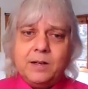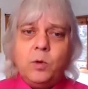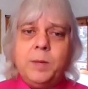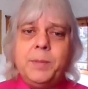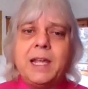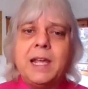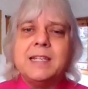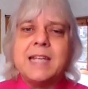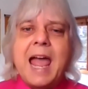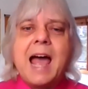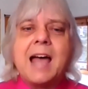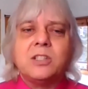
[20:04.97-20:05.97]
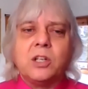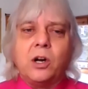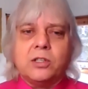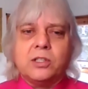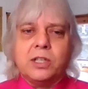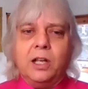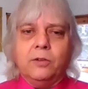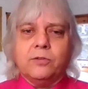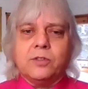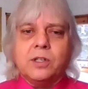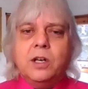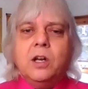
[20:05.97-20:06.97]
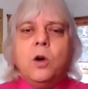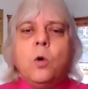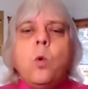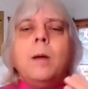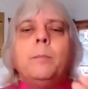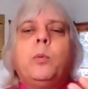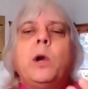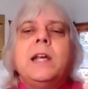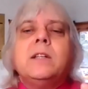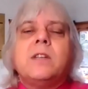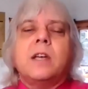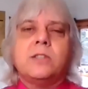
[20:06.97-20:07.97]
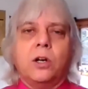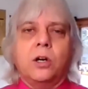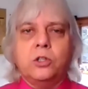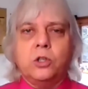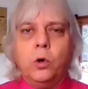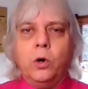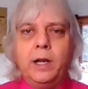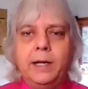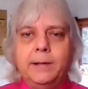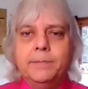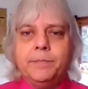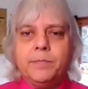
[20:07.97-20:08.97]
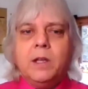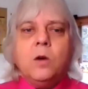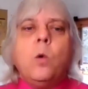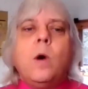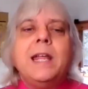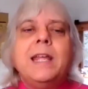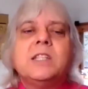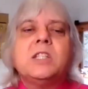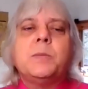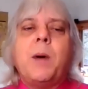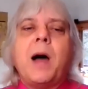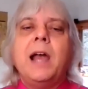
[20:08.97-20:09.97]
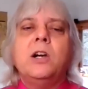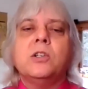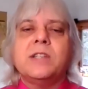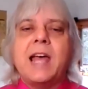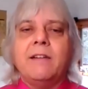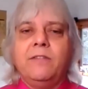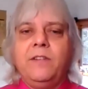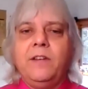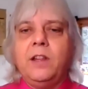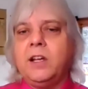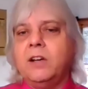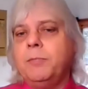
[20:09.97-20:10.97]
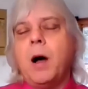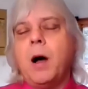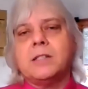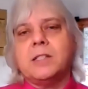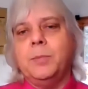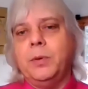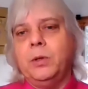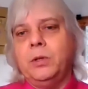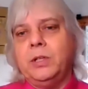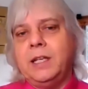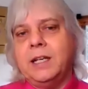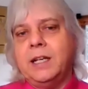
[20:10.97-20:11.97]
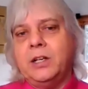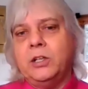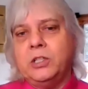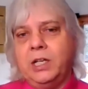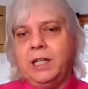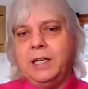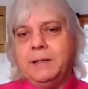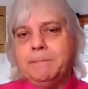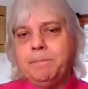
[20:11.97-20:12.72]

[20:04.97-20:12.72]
We begin to ask ourselves, what brings us our joy? What inspires that feeling of possibility and energy?